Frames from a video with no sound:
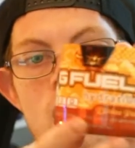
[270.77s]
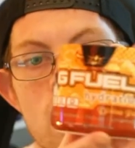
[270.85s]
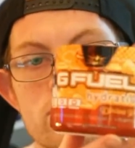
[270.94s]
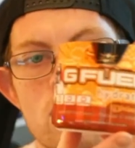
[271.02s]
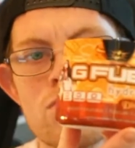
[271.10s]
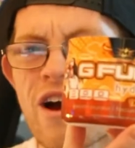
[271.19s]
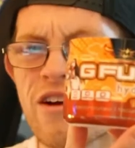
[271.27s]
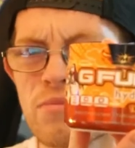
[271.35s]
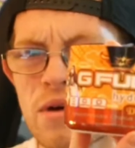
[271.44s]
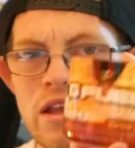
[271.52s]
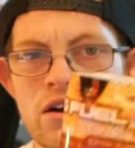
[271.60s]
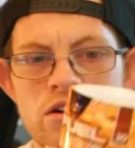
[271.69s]
I don't have
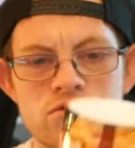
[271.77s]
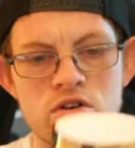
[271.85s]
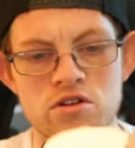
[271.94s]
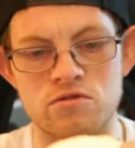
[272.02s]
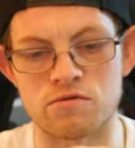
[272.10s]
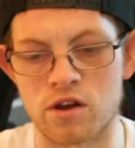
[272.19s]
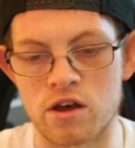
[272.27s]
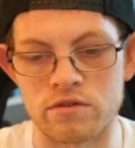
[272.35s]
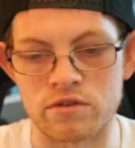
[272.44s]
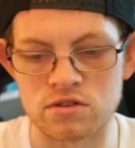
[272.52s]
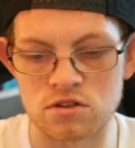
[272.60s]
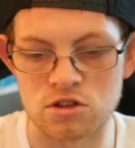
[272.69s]
many hydration
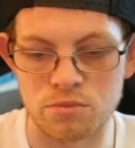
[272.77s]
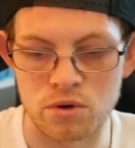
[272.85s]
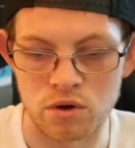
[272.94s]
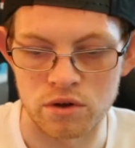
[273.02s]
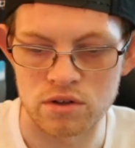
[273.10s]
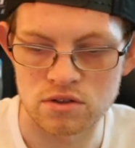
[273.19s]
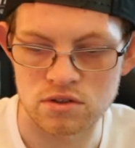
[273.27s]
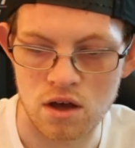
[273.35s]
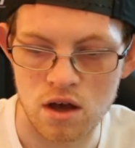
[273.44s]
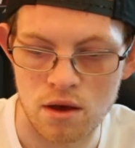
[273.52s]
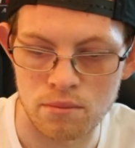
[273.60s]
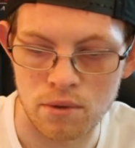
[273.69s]
flavours, to be honest,
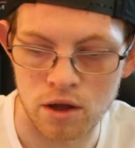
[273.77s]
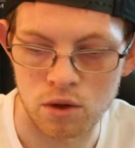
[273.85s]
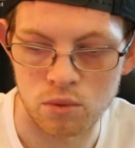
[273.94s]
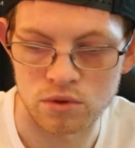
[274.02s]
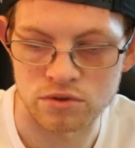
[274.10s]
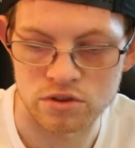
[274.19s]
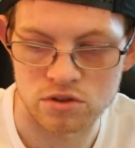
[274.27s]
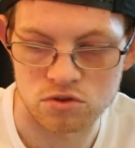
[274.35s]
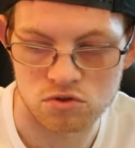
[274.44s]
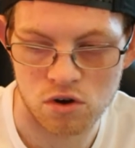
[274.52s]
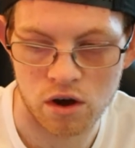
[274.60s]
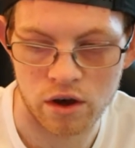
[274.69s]
and I wanted to
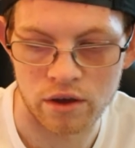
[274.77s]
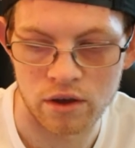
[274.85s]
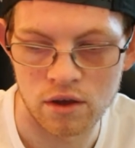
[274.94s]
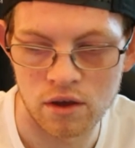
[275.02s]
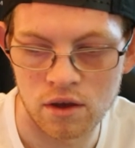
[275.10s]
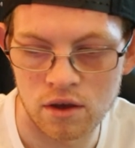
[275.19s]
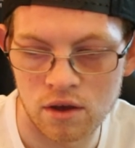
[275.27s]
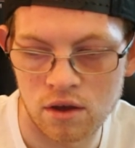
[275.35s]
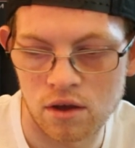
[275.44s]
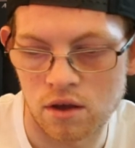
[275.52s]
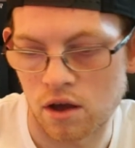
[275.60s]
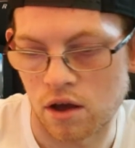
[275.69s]
try
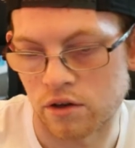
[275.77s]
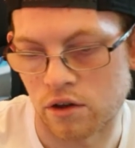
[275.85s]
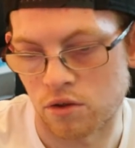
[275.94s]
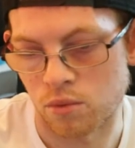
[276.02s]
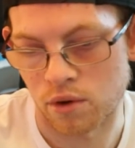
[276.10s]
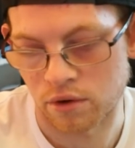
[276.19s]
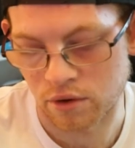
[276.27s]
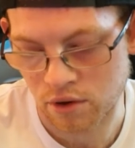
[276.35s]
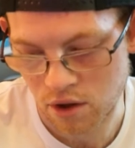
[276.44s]
another one.